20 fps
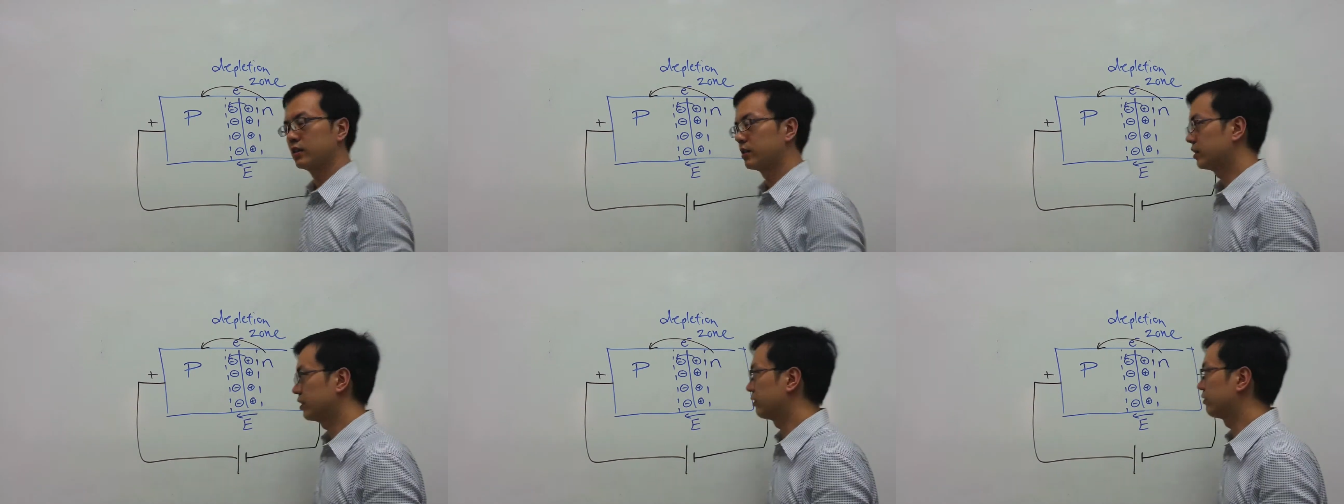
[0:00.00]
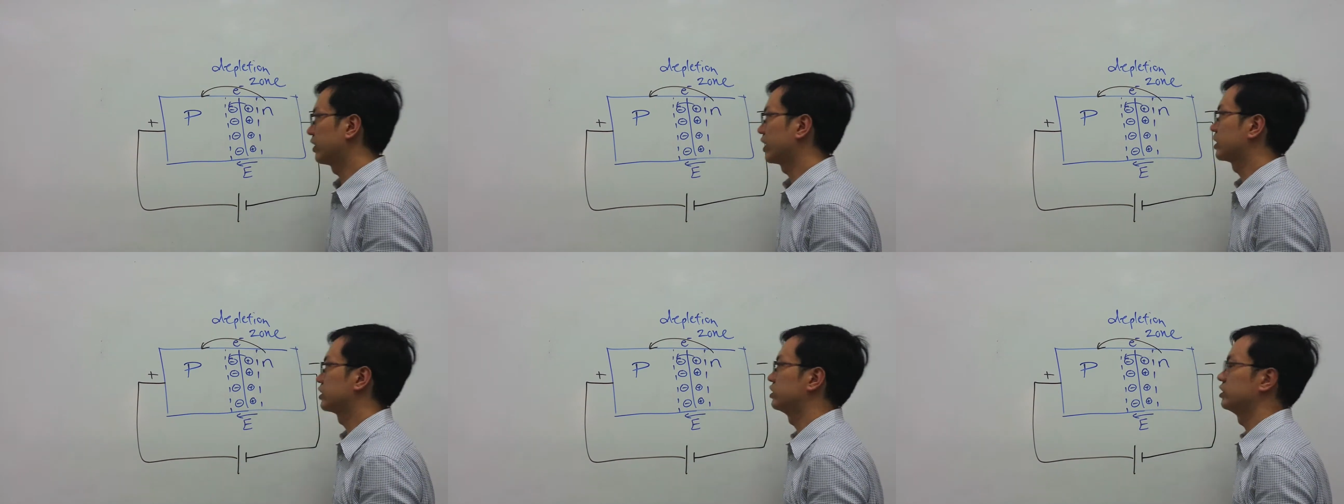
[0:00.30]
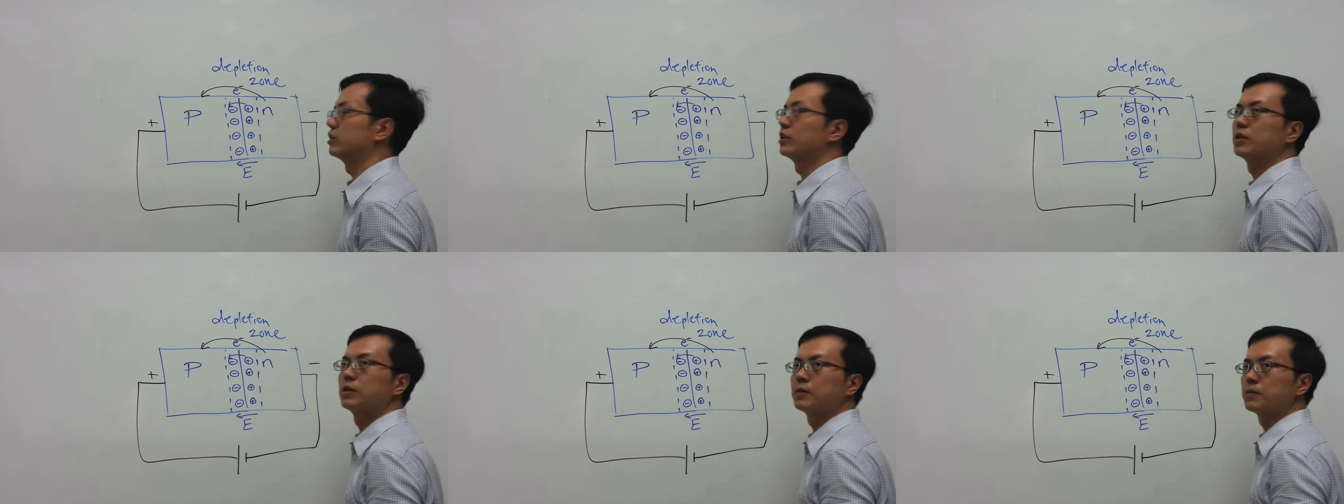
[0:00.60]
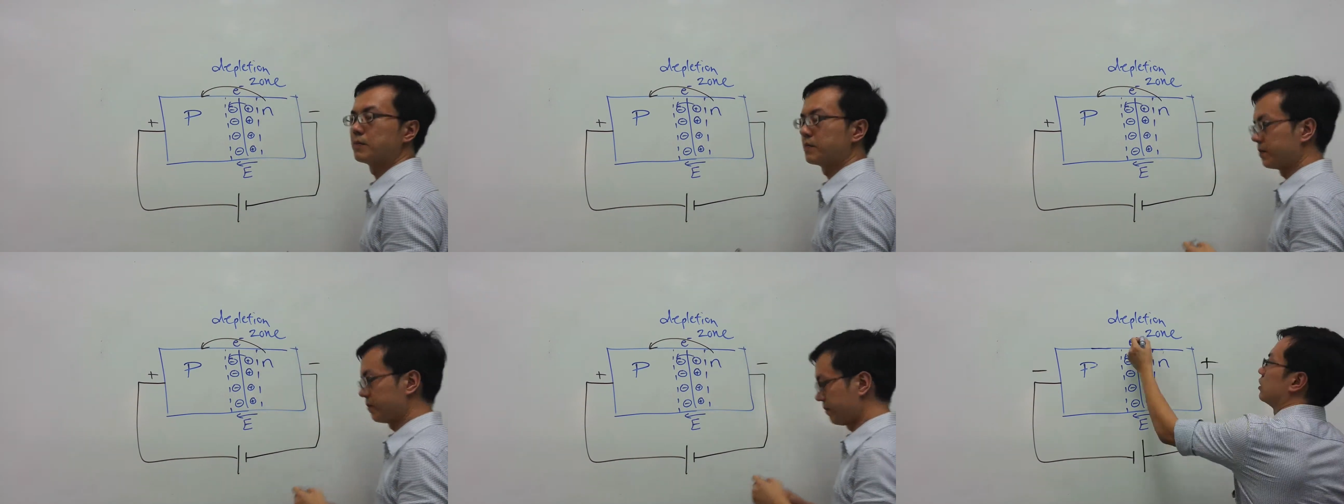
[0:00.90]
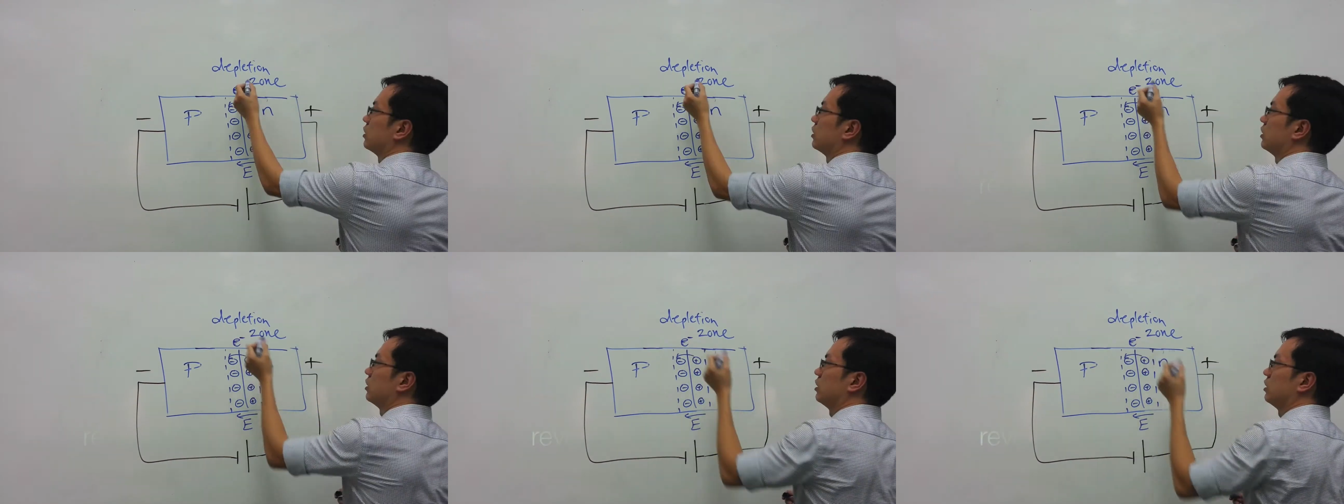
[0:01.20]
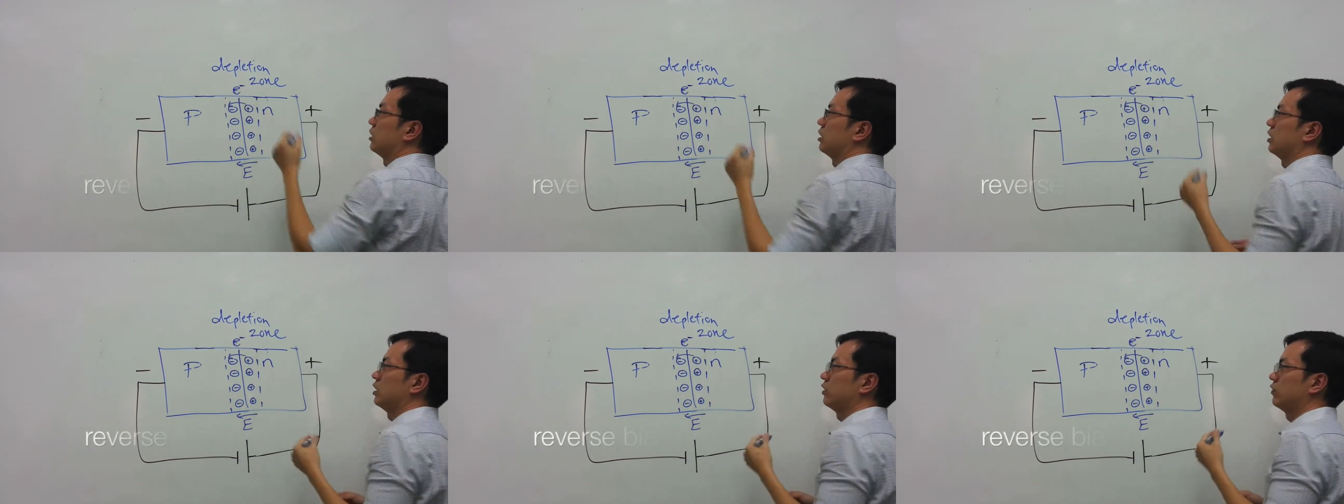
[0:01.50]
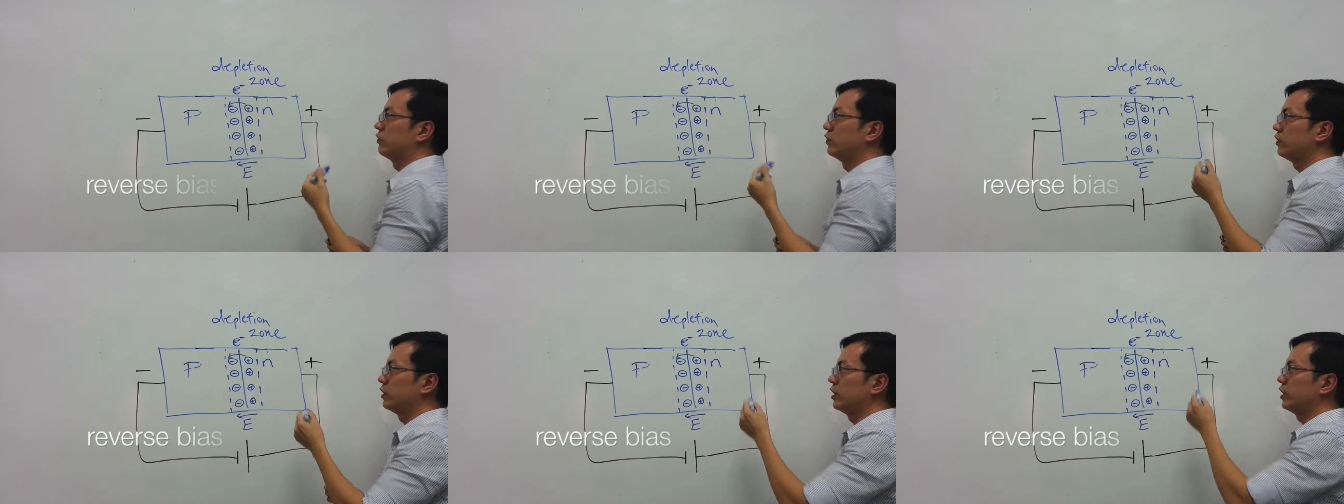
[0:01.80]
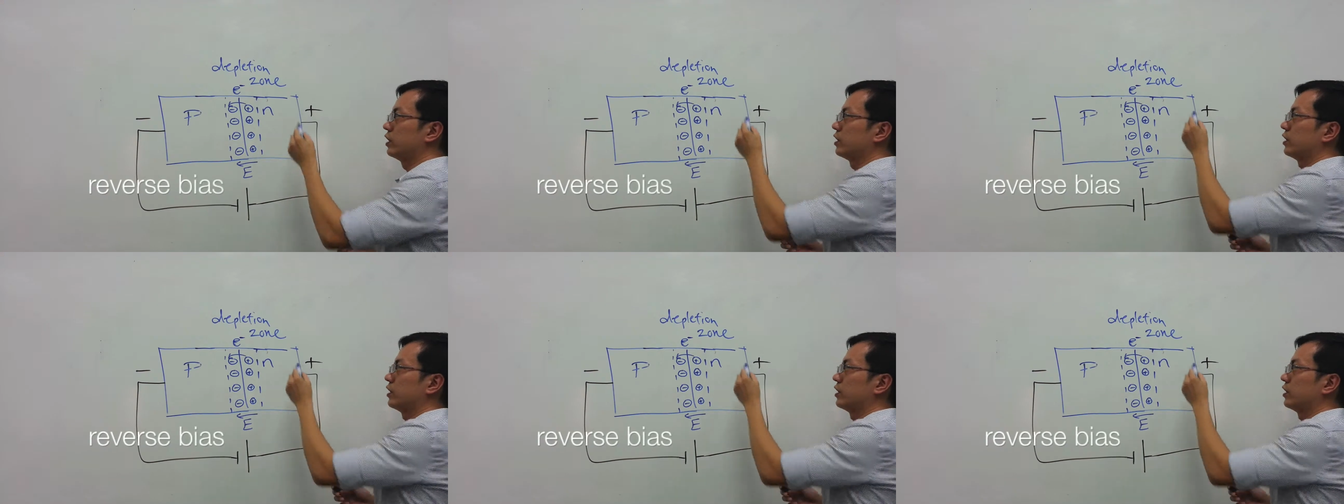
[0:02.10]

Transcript: direction. If we